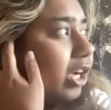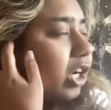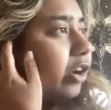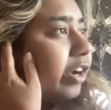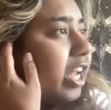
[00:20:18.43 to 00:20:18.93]

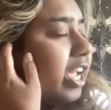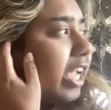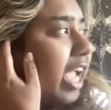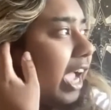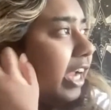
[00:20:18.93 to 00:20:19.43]
Karina and
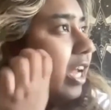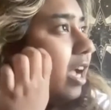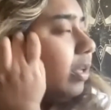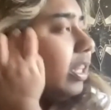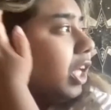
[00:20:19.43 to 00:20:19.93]
Kai
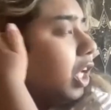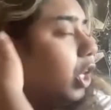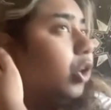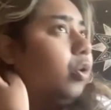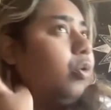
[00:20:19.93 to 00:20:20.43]
Now With
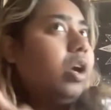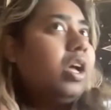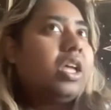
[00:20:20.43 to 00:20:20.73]
You,